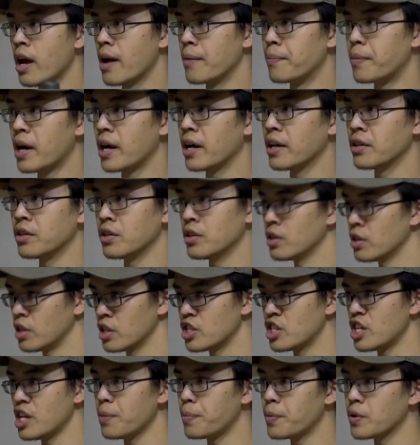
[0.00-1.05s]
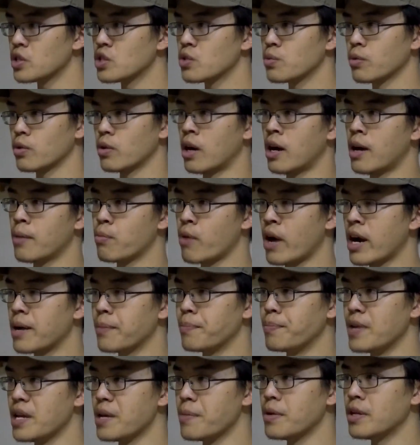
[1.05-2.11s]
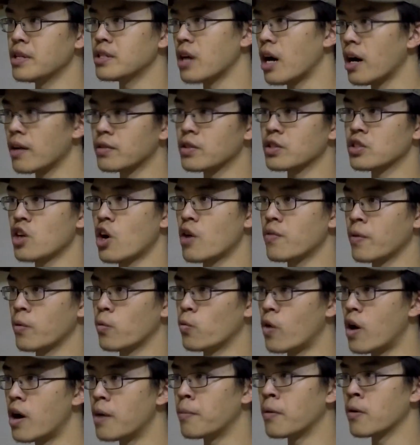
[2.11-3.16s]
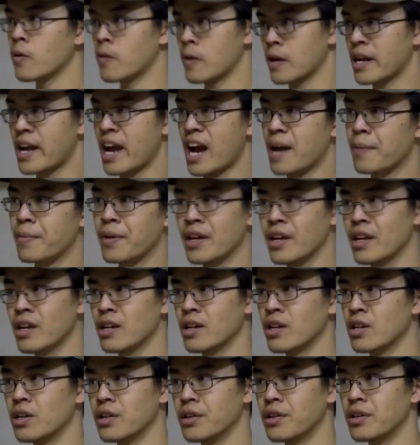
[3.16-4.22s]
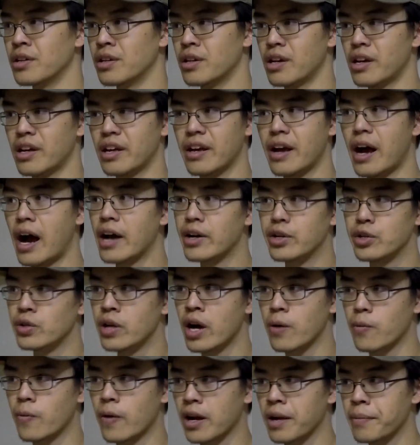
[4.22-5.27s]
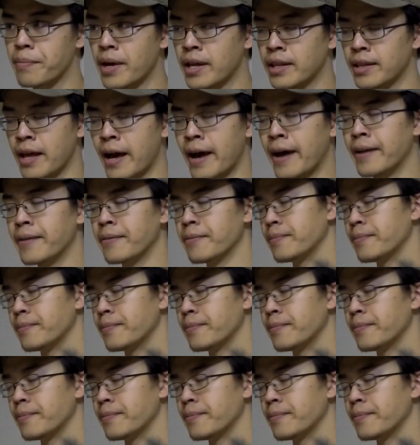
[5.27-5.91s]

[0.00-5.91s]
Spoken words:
and buying the cheapest brand of BBs off the shelf at Walmart or Academy, I do not recommend that.